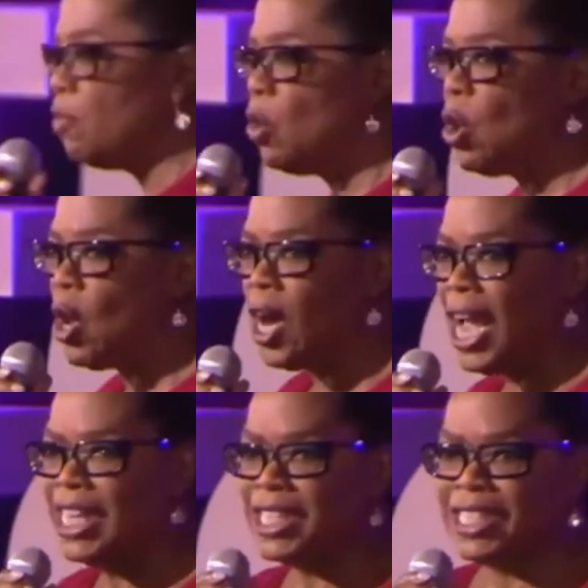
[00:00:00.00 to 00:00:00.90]
some more
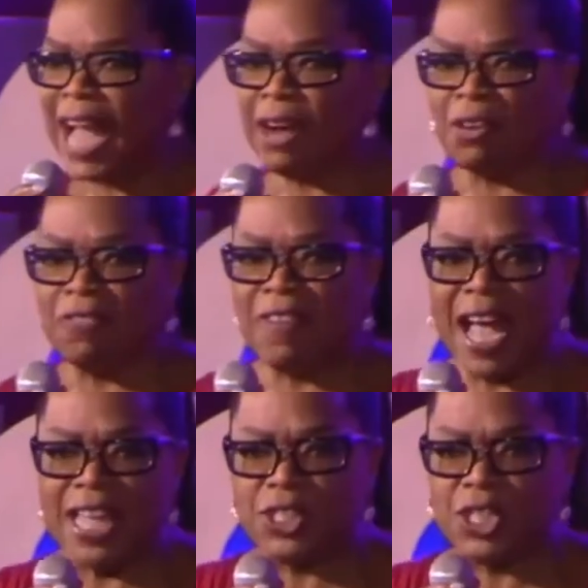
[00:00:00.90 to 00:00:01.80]
and
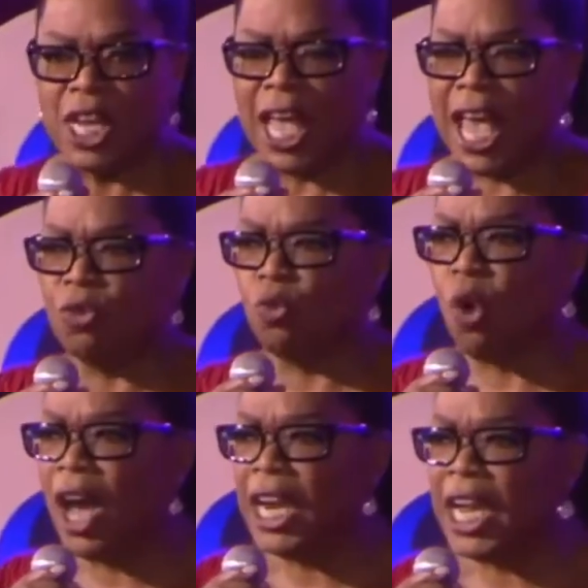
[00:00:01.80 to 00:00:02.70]
sacrificed and
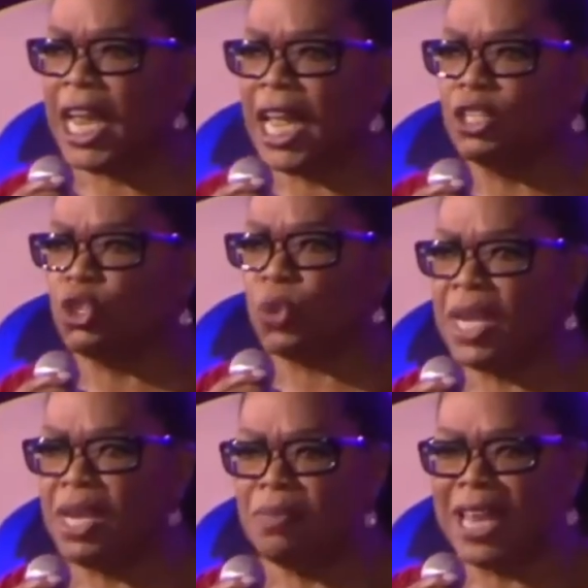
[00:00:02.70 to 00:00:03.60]
wanted and
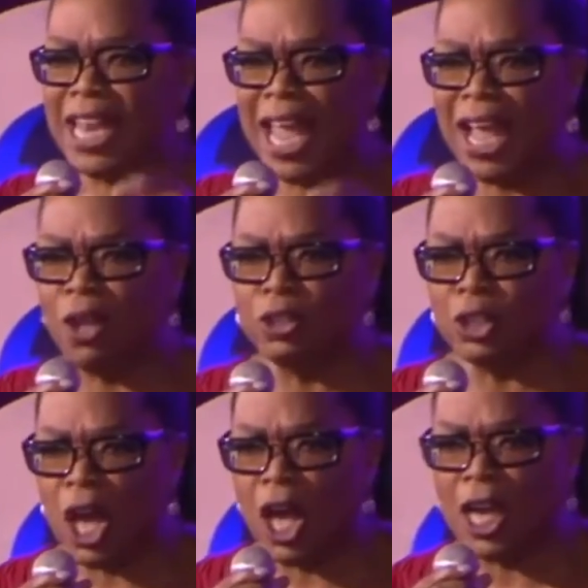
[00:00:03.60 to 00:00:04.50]
dreamed and
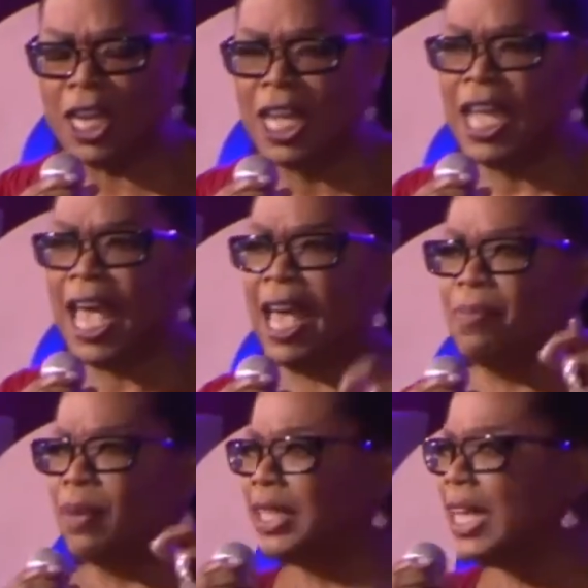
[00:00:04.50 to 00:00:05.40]
held on
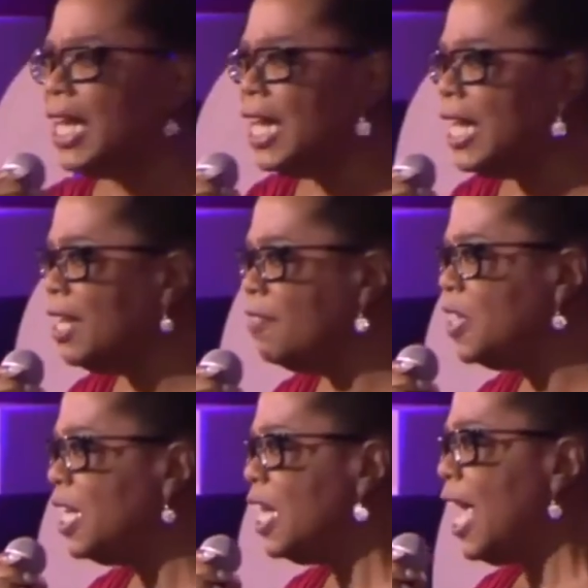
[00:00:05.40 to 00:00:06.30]
and
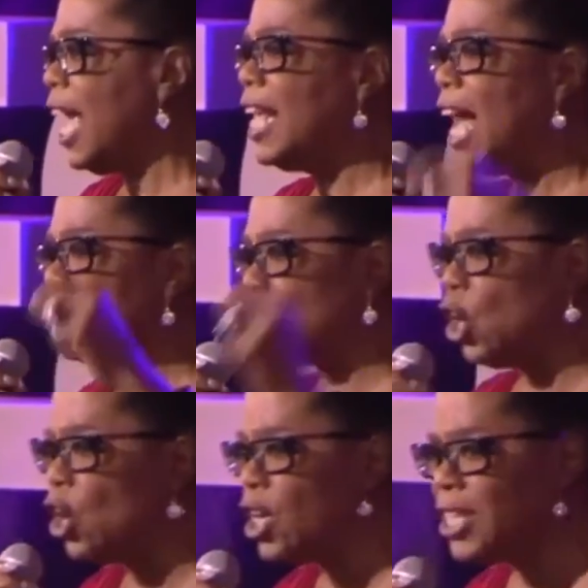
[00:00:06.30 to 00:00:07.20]
believed and got
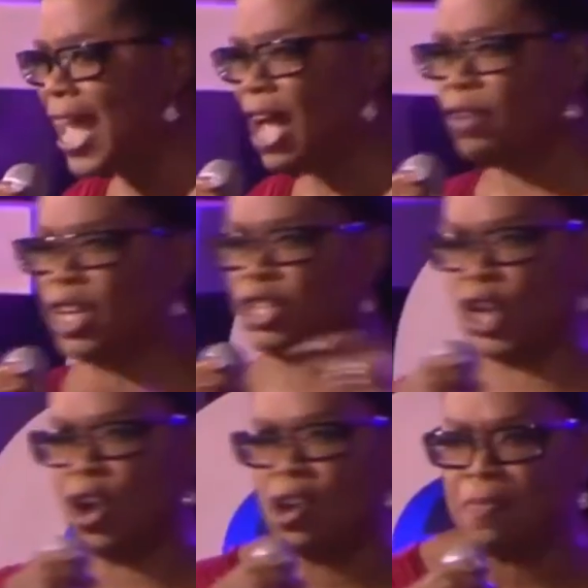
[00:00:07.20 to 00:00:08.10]
turned down and
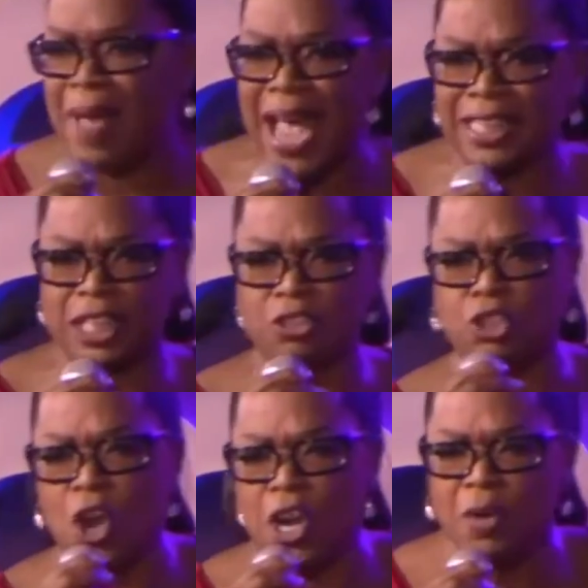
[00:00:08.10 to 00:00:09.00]
turned back and
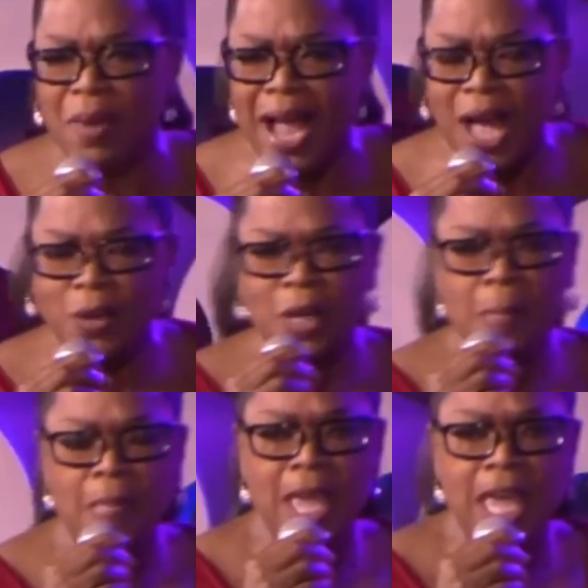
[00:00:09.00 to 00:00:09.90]
turned around,
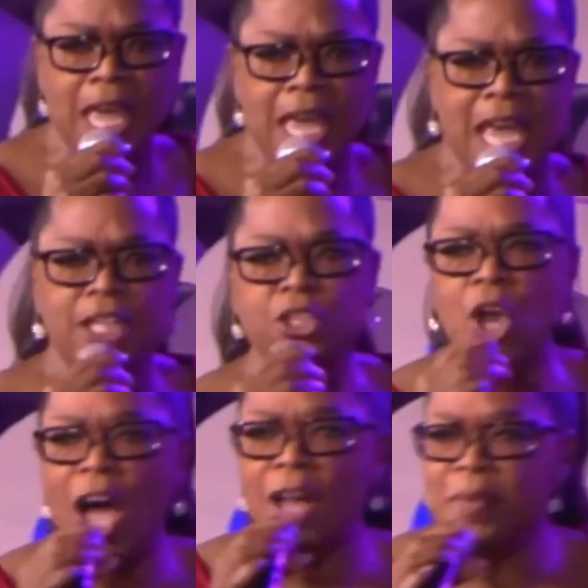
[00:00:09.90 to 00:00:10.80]
it
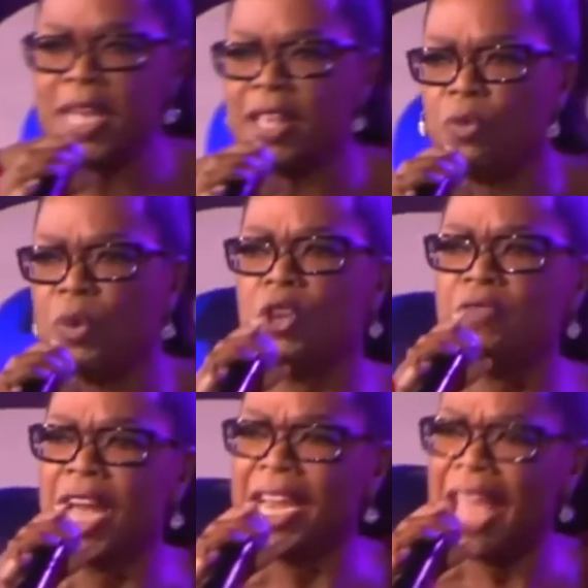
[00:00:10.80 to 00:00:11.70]
taught me that when
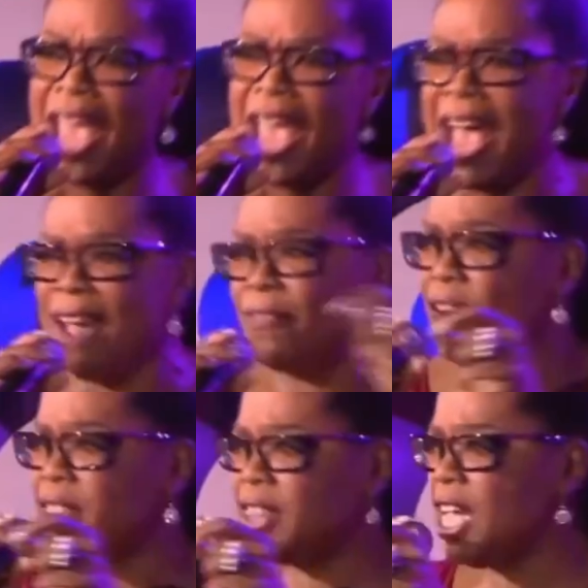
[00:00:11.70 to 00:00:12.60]
you've done
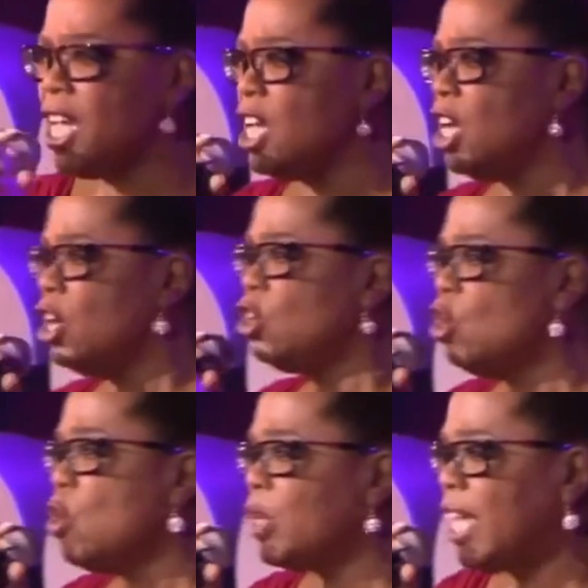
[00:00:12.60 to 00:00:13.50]
everything
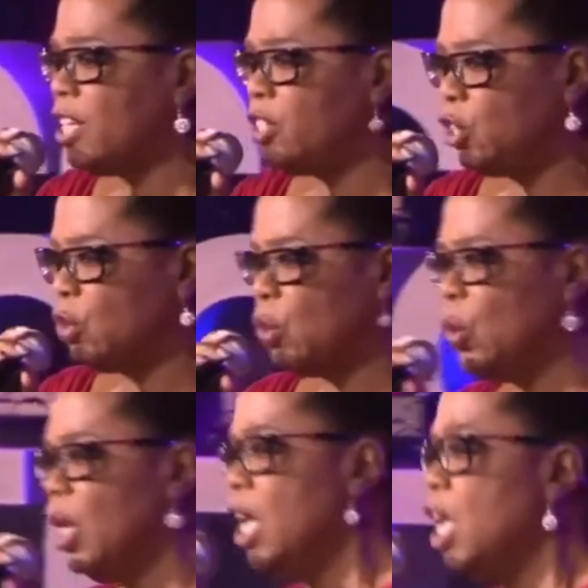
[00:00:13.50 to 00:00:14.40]
you can
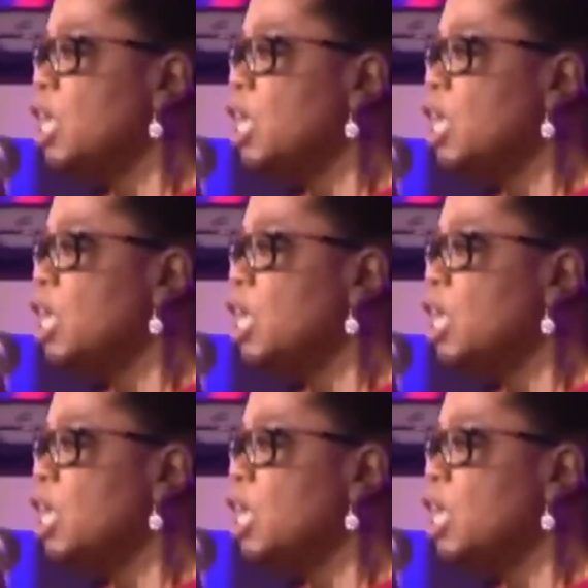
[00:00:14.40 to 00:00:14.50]
do,